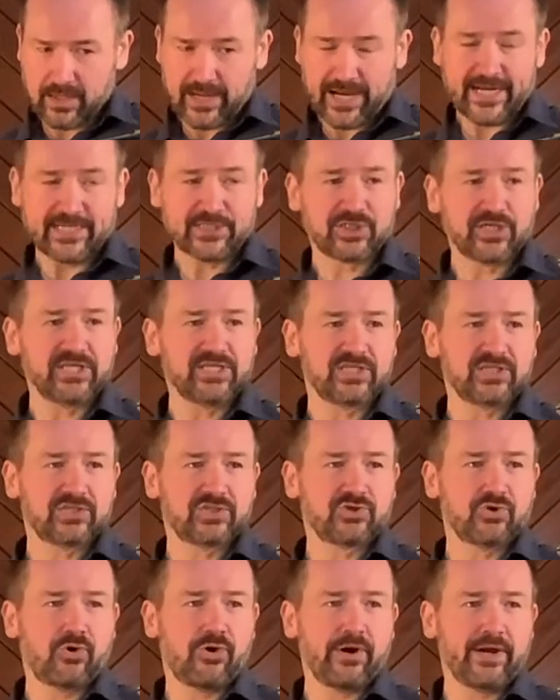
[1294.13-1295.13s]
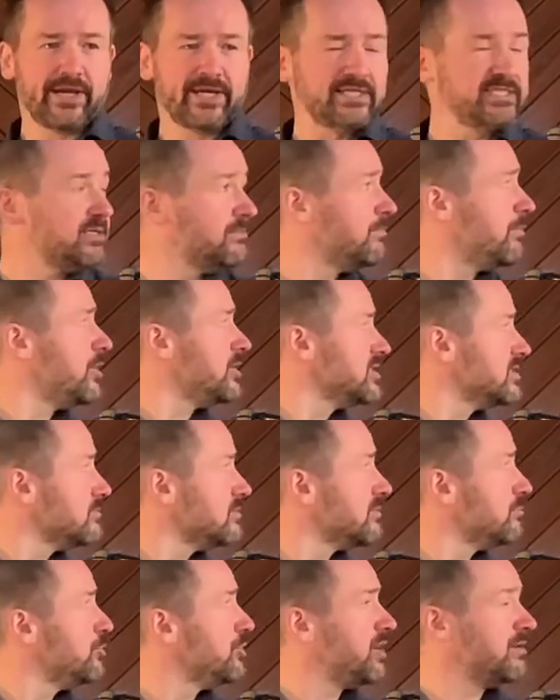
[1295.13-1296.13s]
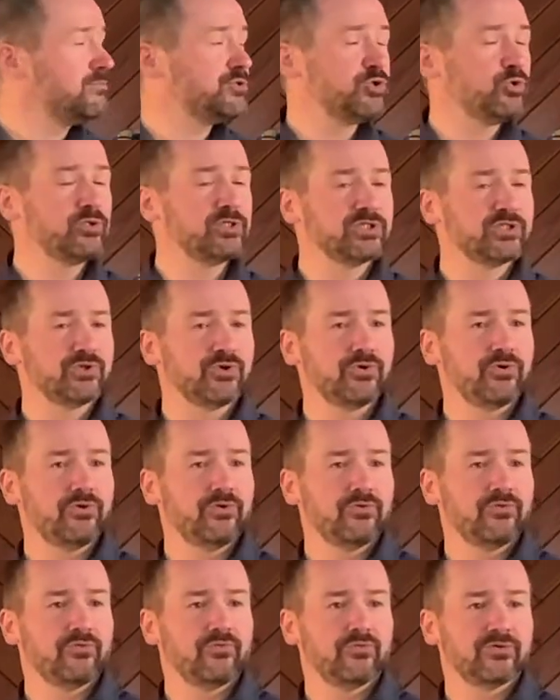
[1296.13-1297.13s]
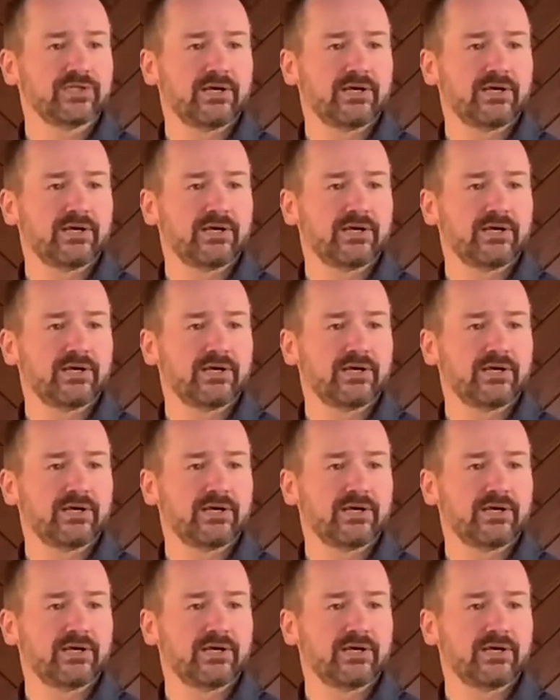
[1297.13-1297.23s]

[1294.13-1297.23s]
Actually, joy, is it possible to put up Jonah 2? Is